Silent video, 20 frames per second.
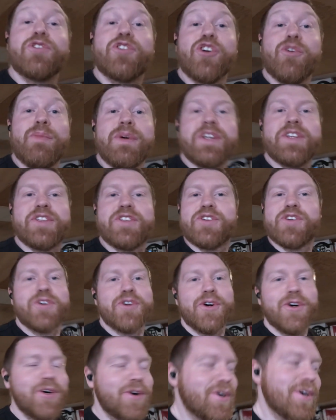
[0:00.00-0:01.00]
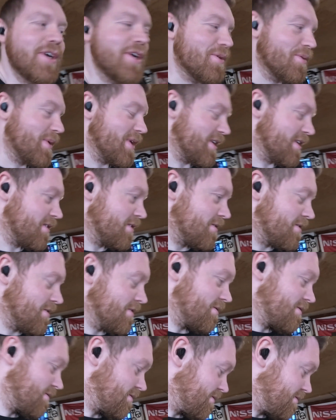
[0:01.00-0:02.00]
so much joy when
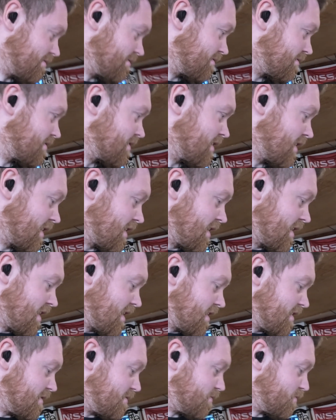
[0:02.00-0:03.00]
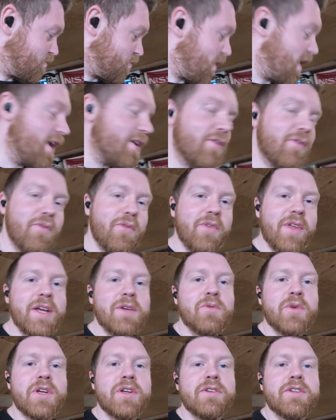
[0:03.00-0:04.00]
it's one of the
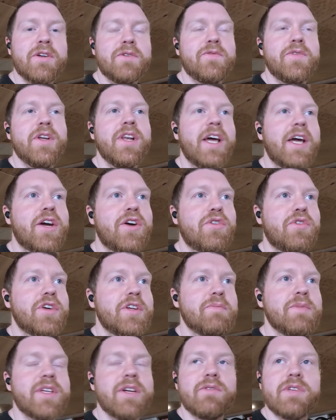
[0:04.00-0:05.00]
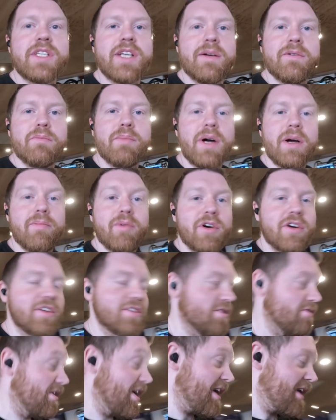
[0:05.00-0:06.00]
things where you just feel like Christmas every time you buy parts,
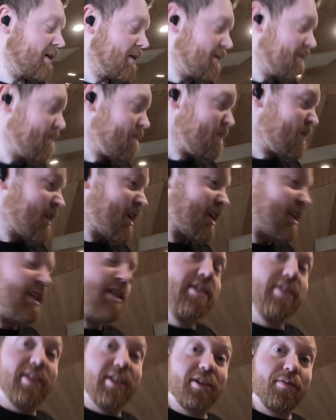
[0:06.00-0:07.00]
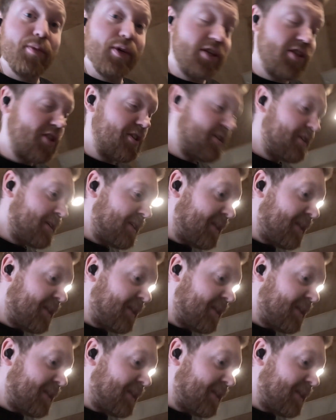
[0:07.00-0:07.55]
right? At least this much.